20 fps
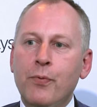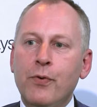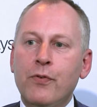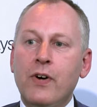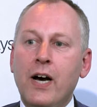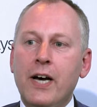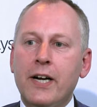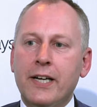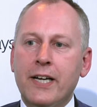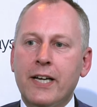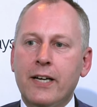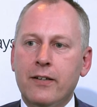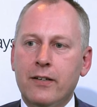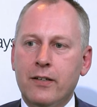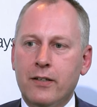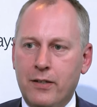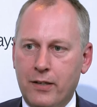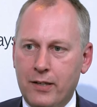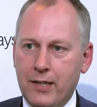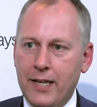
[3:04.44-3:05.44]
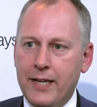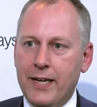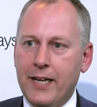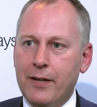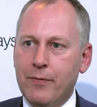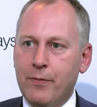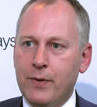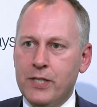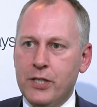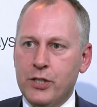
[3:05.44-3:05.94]
provide a clinic
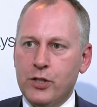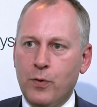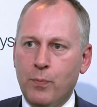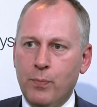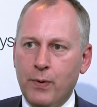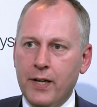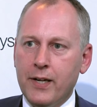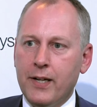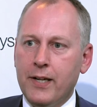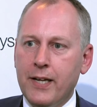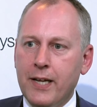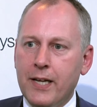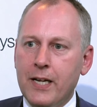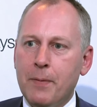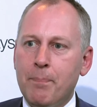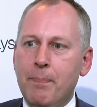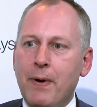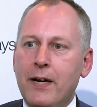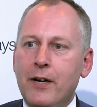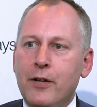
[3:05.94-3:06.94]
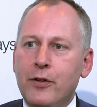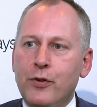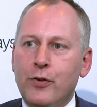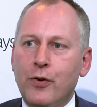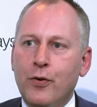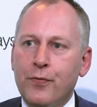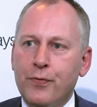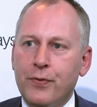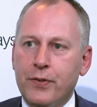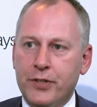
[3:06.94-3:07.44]
which is completely independent
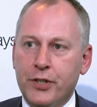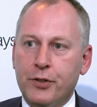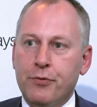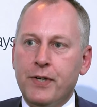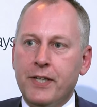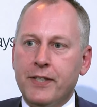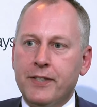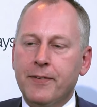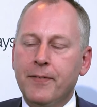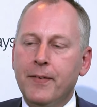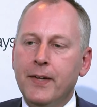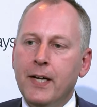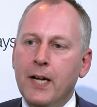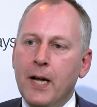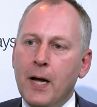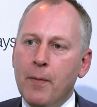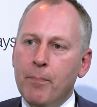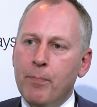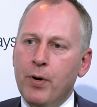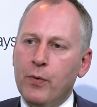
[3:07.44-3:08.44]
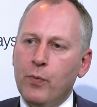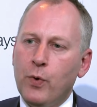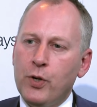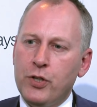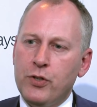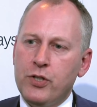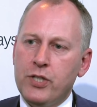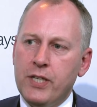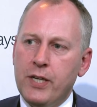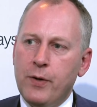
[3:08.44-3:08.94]
of the grid. But what
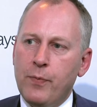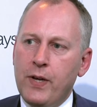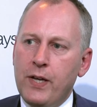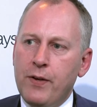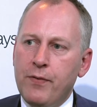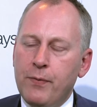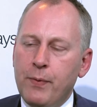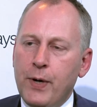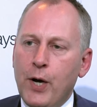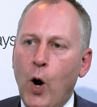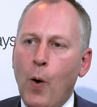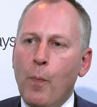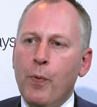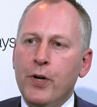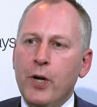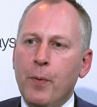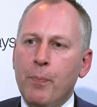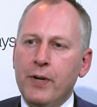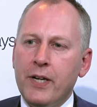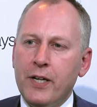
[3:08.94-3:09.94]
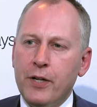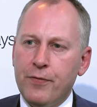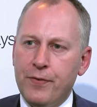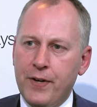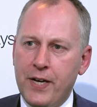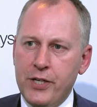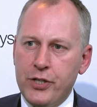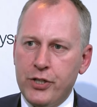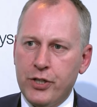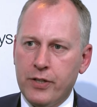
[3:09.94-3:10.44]
you see, we opened up an
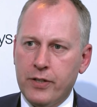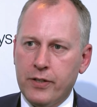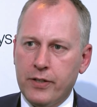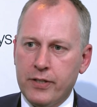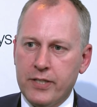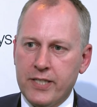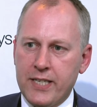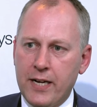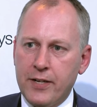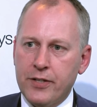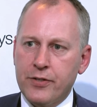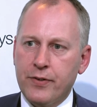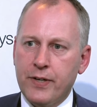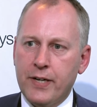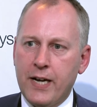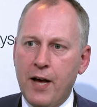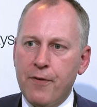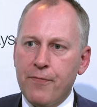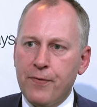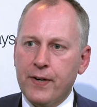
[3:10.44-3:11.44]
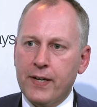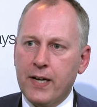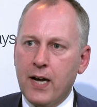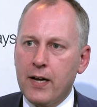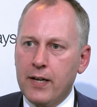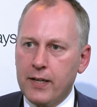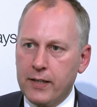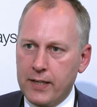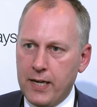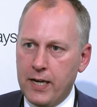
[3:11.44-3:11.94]
innovation center in Africa,
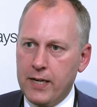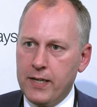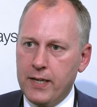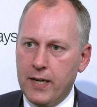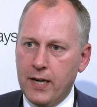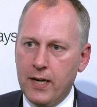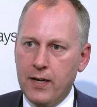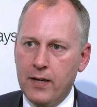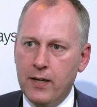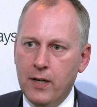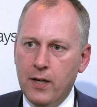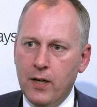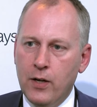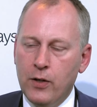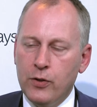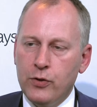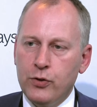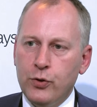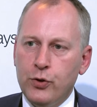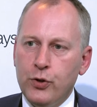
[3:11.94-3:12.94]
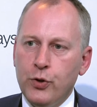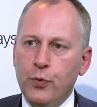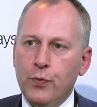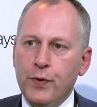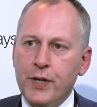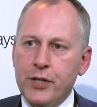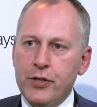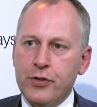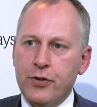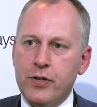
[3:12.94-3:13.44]
in Kenya, to do
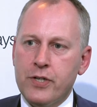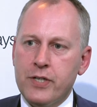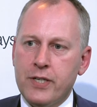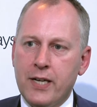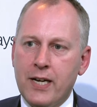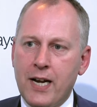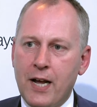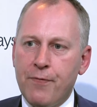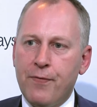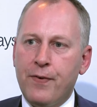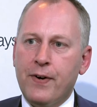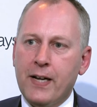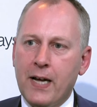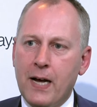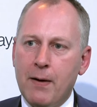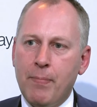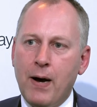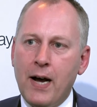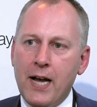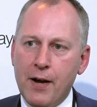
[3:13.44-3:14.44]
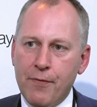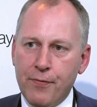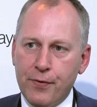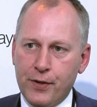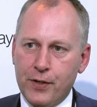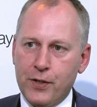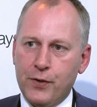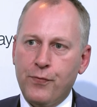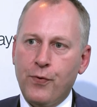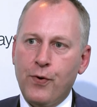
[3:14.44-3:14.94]
research in Africa by
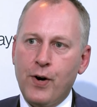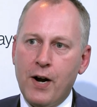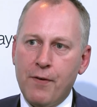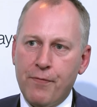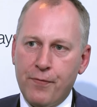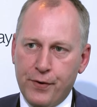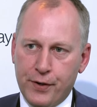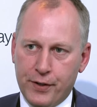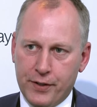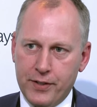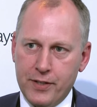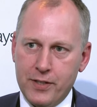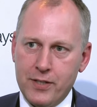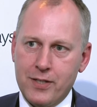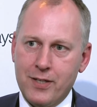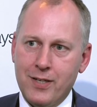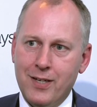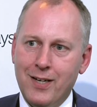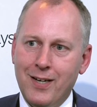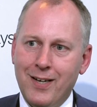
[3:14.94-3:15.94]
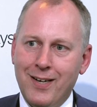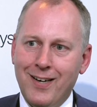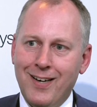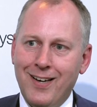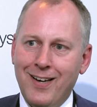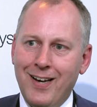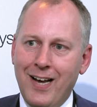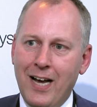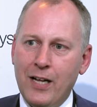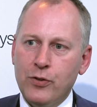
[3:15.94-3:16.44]
Africans for Africans,
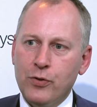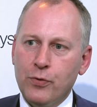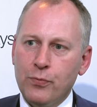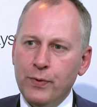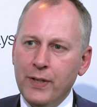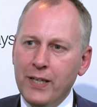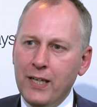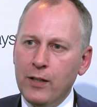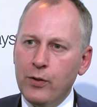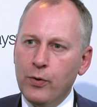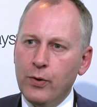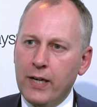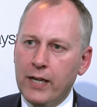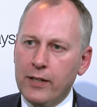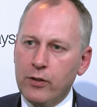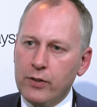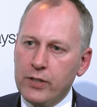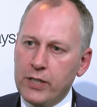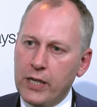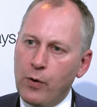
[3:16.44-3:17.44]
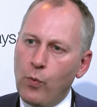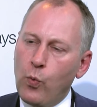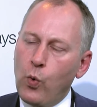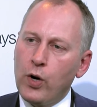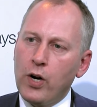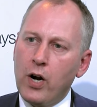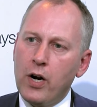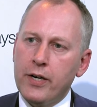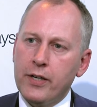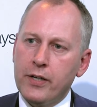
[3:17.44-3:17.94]
and to really look at, say,
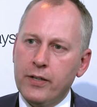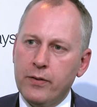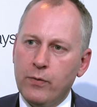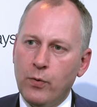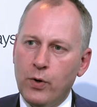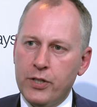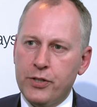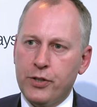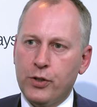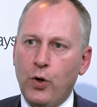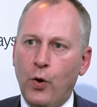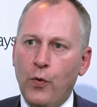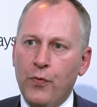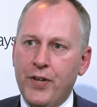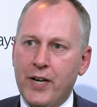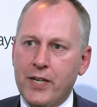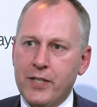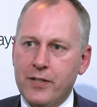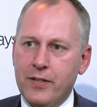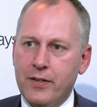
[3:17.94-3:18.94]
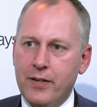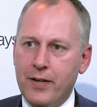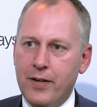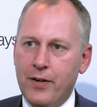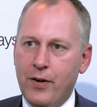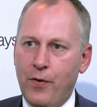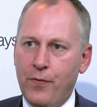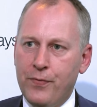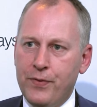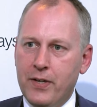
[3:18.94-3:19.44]
what is the context
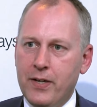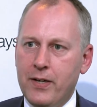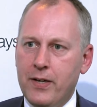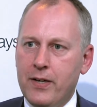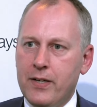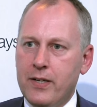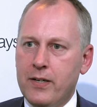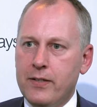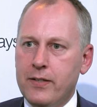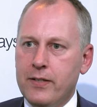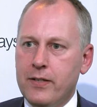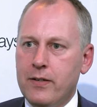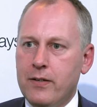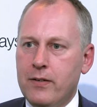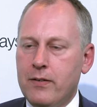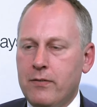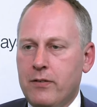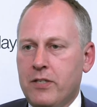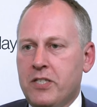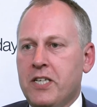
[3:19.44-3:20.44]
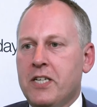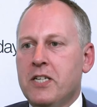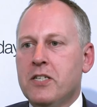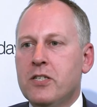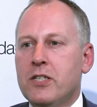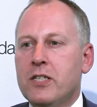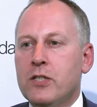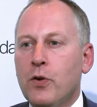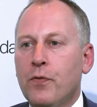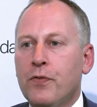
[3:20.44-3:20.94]
of the
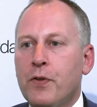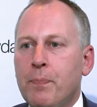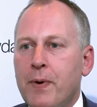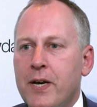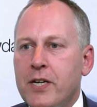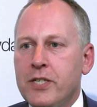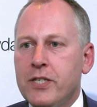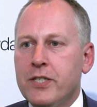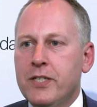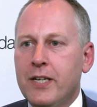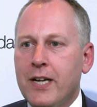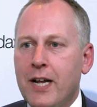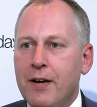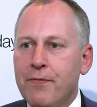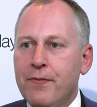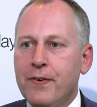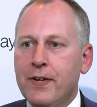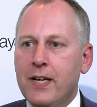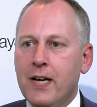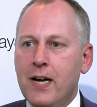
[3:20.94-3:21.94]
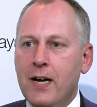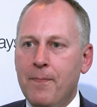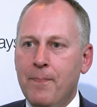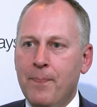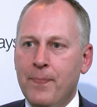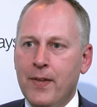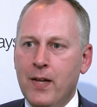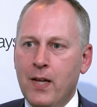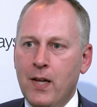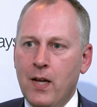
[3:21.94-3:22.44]
citizens, of the patients in Africa,
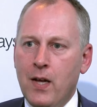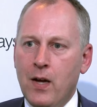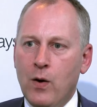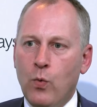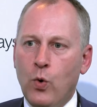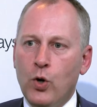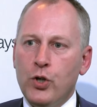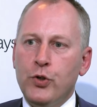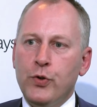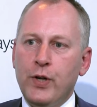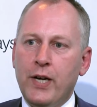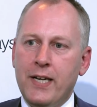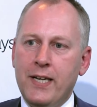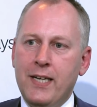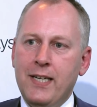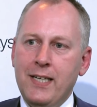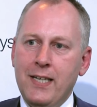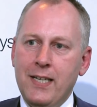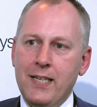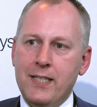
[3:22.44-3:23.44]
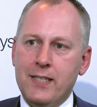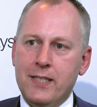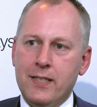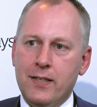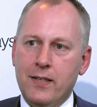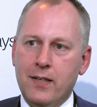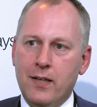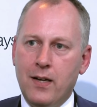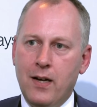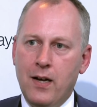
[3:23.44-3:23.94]
what do they need,
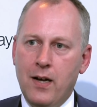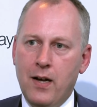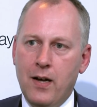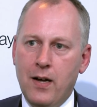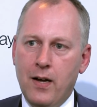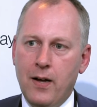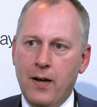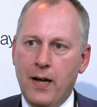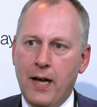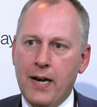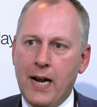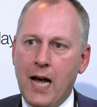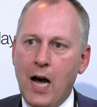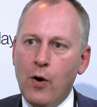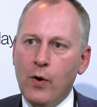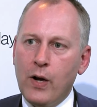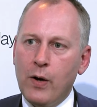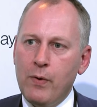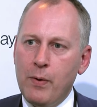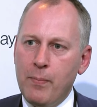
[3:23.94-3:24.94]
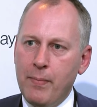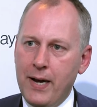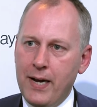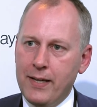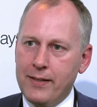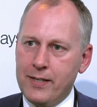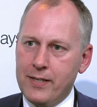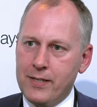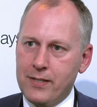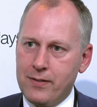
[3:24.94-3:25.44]
and how can we
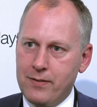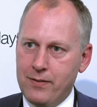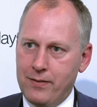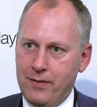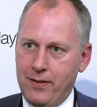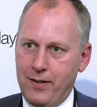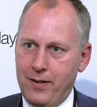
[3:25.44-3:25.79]
make this